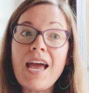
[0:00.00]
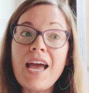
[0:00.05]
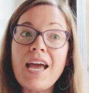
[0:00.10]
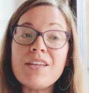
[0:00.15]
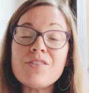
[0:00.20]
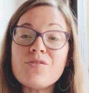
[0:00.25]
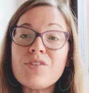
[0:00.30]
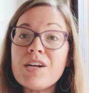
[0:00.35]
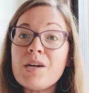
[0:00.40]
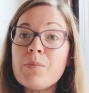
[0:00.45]
and
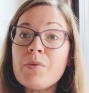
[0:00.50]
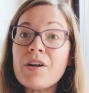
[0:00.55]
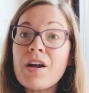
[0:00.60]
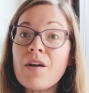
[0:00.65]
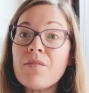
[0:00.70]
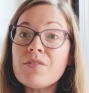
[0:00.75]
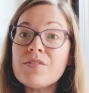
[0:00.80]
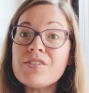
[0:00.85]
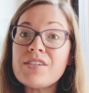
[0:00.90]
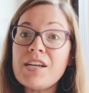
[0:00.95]
strike up a
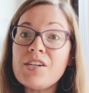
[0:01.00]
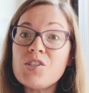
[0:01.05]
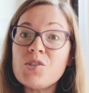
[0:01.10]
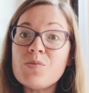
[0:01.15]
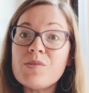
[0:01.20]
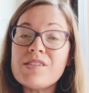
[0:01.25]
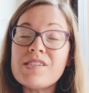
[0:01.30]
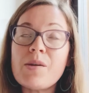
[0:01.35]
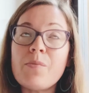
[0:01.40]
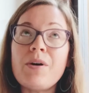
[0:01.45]
conversation
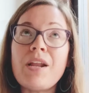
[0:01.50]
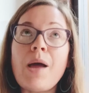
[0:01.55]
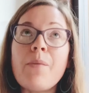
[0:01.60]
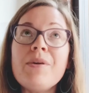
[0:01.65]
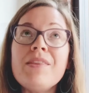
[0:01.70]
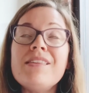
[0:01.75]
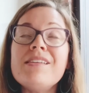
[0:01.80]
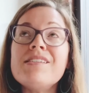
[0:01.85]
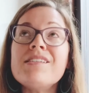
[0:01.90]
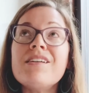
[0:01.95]
with
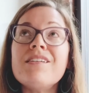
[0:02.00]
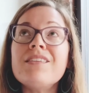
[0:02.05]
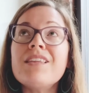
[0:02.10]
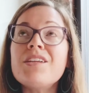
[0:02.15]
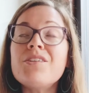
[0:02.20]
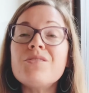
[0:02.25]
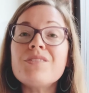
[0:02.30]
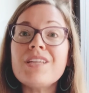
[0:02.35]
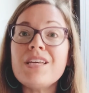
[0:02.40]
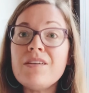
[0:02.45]
someone. This could
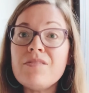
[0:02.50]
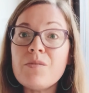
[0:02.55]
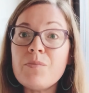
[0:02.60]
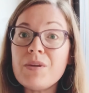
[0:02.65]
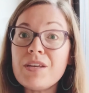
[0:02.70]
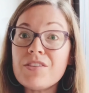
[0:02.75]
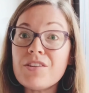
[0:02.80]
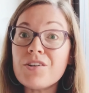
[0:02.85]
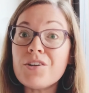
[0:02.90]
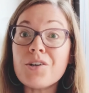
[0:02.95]
literally even
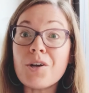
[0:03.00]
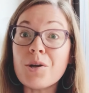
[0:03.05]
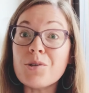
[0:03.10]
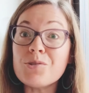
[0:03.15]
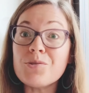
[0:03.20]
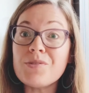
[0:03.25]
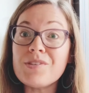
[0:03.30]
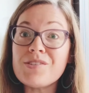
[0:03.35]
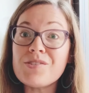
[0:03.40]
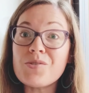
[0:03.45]
be at the
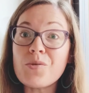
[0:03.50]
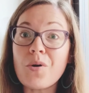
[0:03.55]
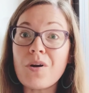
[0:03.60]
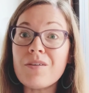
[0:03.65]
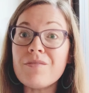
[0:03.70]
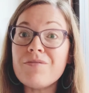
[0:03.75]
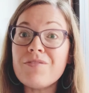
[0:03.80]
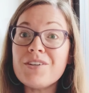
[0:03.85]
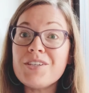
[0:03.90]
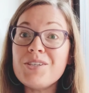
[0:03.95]
grocery
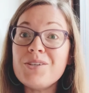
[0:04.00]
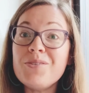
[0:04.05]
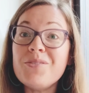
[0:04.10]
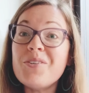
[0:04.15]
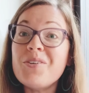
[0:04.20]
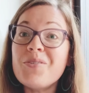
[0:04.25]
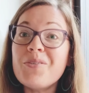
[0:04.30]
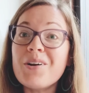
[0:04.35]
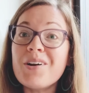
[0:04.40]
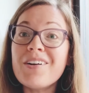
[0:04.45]
store. For you
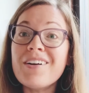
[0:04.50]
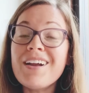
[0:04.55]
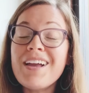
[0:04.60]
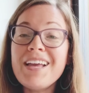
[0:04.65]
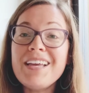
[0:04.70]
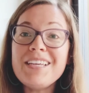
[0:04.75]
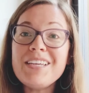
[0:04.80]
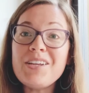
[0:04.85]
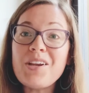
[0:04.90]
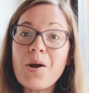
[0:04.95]
who are,
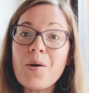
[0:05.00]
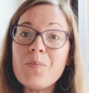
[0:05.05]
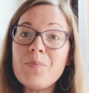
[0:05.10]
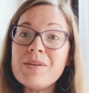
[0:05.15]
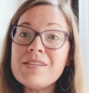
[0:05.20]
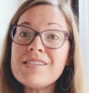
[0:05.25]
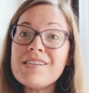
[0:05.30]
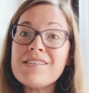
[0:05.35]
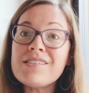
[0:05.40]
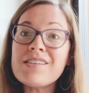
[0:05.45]

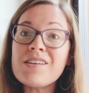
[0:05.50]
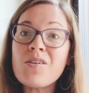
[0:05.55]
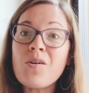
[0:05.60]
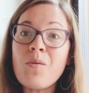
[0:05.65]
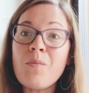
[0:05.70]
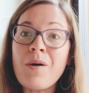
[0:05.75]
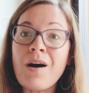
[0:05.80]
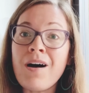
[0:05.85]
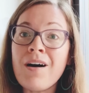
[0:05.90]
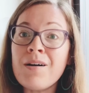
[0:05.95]
busy single
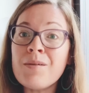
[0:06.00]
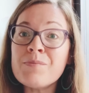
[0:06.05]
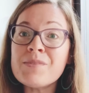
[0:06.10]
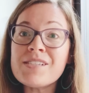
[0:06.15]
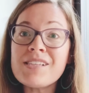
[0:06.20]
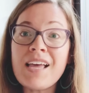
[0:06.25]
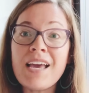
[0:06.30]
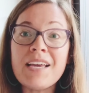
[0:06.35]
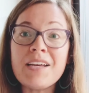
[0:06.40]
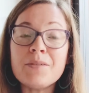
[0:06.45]
moms,
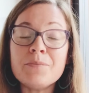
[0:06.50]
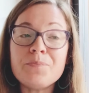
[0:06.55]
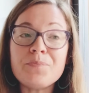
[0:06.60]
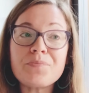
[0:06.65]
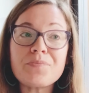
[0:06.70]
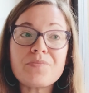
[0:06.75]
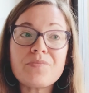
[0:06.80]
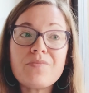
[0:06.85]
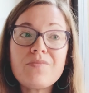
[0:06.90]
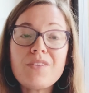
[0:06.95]
like
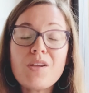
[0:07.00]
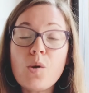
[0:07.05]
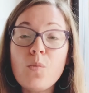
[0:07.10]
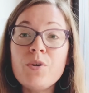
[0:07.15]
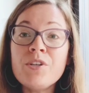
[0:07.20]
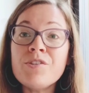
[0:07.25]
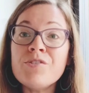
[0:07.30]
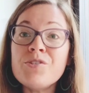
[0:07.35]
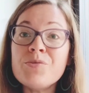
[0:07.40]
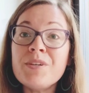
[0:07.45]

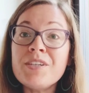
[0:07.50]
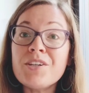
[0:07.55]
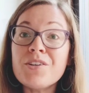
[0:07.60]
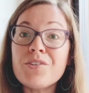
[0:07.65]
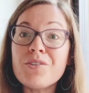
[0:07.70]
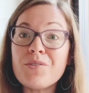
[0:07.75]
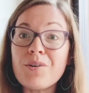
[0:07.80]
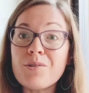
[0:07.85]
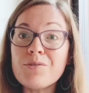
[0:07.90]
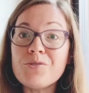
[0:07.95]
when you're doing your
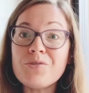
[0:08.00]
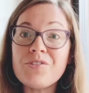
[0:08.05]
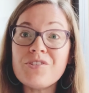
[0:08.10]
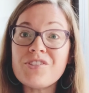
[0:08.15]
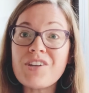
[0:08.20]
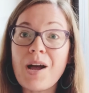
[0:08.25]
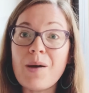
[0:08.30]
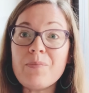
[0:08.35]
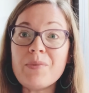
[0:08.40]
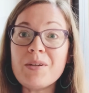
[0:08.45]
grocery
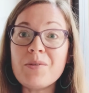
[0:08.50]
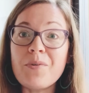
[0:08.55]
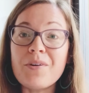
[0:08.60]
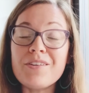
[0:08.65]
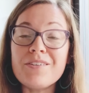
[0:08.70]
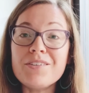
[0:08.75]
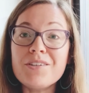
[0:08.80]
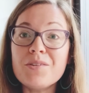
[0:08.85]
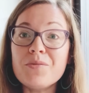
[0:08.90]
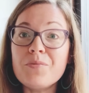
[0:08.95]
shopping,
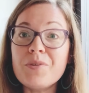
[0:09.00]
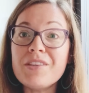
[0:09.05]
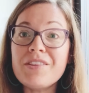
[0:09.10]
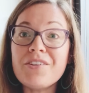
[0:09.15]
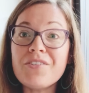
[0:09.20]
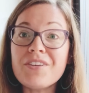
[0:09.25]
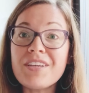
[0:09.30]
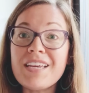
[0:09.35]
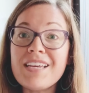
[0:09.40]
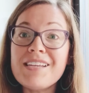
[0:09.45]
whether you're with
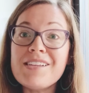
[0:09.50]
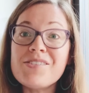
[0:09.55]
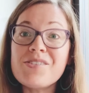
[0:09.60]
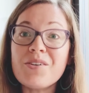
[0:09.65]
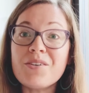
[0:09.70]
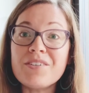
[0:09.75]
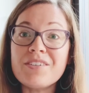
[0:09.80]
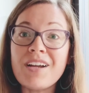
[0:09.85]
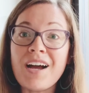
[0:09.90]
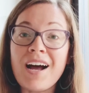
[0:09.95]
your kids
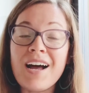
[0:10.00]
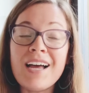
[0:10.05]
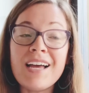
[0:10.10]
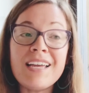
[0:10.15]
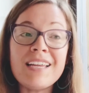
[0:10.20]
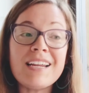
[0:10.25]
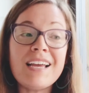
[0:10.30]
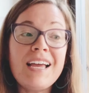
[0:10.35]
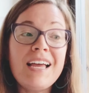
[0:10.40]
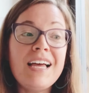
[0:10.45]
or
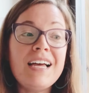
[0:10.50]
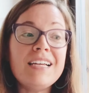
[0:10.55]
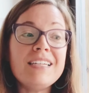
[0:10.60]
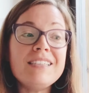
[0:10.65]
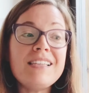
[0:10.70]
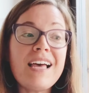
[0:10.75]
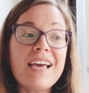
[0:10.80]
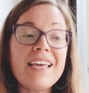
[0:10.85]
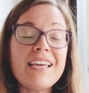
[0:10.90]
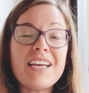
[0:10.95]
not,
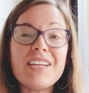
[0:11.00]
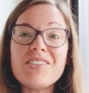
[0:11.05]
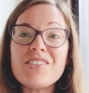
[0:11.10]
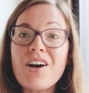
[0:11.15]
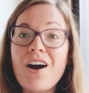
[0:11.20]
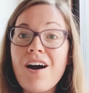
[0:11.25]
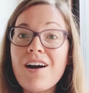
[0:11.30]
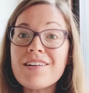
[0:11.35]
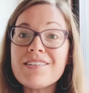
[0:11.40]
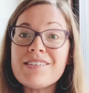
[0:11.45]
like
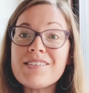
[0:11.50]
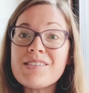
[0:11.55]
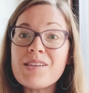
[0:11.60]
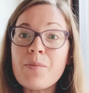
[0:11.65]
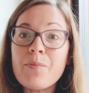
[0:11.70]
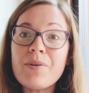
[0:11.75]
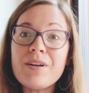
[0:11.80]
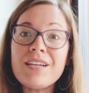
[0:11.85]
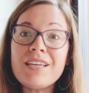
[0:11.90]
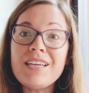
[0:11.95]
talk to
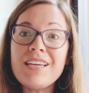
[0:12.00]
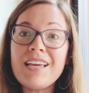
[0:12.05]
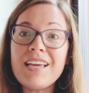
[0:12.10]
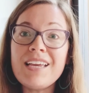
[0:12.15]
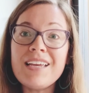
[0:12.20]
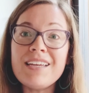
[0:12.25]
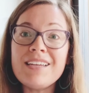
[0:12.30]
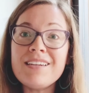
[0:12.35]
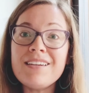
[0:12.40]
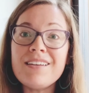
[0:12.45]
somebody
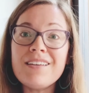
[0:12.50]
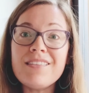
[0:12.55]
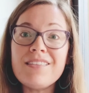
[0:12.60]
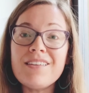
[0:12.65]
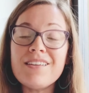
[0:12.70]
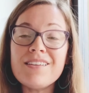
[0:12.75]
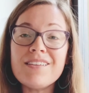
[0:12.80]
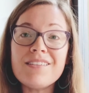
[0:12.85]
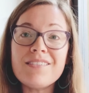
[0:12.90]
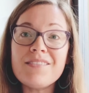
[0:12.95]
in
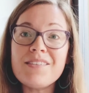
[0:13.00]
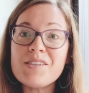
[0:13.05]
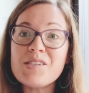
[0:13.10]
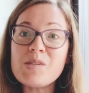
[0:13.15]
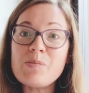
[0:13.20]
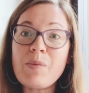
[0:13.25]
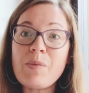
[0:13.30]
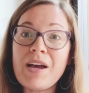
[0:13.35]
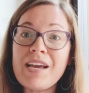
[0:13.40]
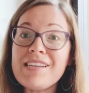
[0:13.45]
the
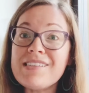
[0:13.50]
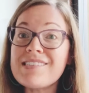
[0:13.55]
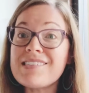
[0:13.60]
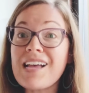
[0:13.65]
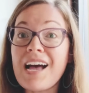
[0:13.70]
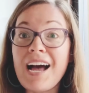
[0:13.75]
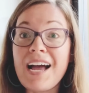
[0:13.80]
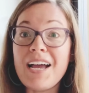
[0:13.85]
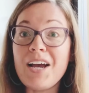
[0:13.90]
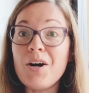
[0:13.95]
spice
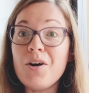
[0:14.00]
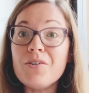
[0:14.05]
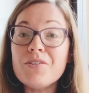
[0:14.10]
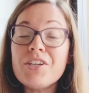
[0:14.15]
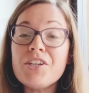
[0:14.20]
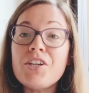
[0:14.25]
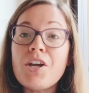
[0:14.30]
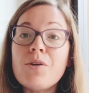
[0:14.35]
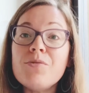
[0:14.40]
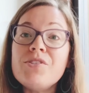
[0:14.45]
aisle,
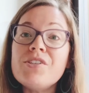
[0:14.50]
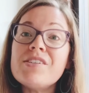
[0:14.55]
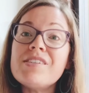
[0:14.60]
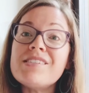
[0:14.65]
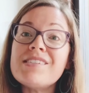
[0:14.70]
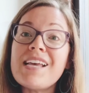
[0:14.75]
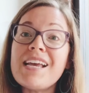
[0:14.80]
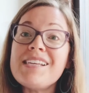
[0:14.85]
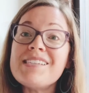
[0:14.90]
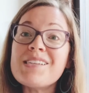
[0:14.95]
just
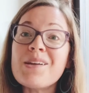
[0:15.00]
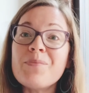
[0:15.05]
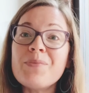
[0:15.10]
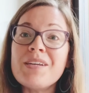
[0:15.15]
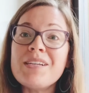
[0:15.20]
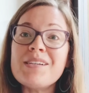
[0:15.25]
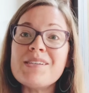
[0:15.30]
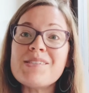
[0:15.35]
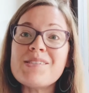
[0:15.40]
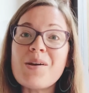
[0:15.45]
say
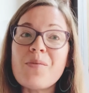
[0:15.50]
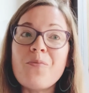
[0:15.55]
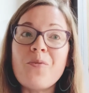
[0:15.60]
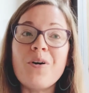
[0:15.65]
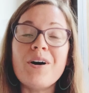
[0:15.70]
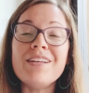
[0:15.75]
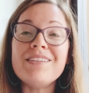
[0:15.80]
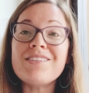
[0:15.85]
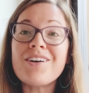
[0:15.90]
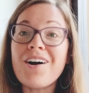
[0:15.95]
something to
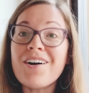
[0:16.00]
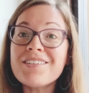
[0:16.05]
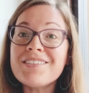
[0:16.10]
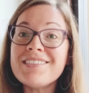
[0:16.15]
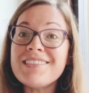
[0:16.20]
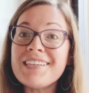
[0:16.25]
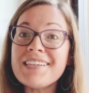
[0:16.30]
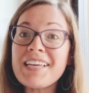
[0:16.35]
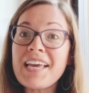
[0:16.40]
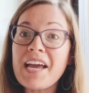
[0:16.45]
someone, talk to
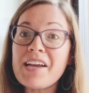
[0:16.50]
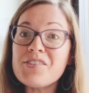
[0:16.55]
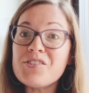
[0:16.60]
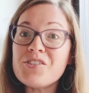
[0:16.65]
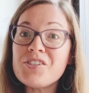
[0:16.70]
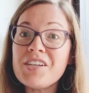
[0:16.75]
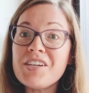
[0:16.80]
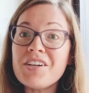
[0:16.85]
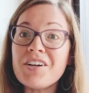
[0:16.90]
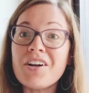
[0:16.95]
the
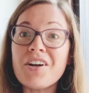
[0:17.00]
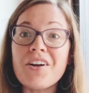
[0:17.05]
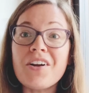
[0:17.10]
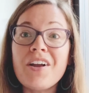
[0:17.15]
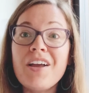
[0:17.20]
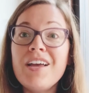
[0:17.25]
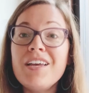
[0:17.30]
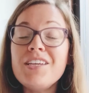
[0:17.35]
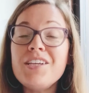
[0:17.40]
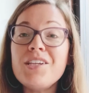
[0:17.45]
cashier,
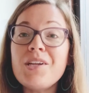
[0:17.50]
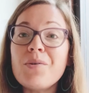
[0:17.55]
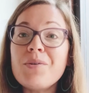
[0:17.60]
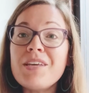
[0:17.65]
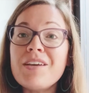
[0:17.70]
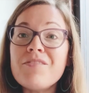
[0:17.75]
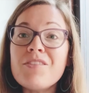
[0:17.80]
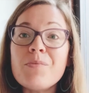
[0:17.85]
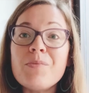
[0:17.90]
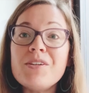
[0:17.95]

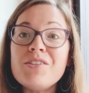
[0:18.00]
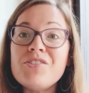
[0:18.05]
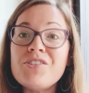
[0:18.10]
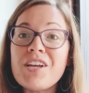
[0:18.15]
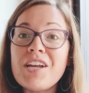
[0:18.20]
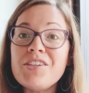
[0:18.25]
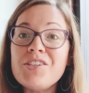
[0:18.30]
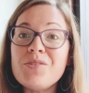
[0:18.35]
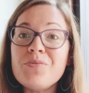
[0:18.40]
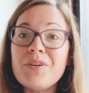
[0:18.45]
give them a
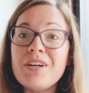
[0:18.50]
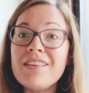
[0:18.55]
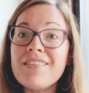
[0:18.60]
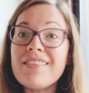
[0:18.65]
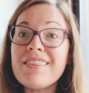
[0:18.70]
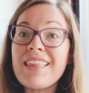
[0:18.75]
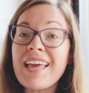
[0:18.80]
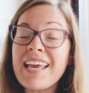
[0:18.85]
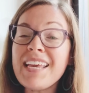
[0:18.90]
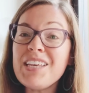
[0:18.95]
genuine
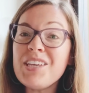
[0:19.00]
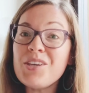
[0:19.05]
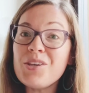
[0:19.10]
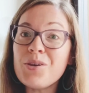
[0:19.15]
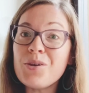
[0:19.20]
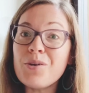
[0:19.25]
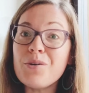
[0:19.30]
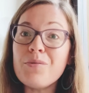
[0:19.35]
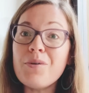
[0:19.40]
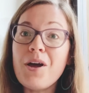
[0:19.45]
thank
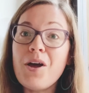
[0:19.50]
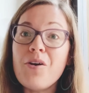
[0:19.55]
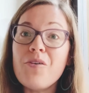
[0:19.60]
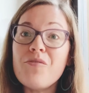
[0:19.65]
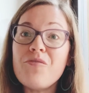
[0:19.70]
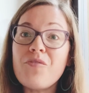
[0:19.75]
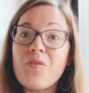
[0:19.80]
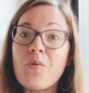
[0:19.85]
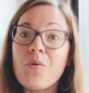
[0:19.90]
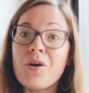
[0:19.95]
you
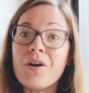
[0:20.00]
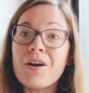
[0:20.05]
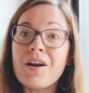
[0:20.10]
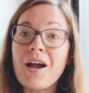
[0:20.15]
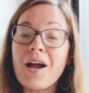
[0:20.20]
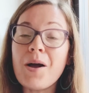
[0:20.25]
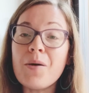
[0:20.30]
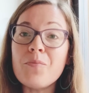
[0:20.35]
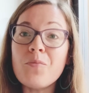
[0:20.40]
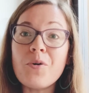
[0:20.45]
for
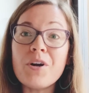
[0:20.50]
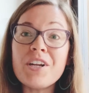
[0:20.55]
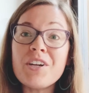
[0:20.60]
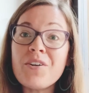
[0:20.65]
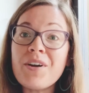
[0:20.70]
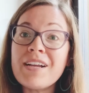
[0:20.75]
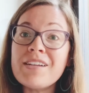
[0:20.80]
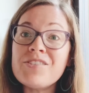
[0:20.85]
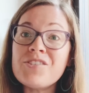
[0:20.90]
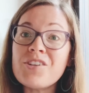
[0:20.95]
what a great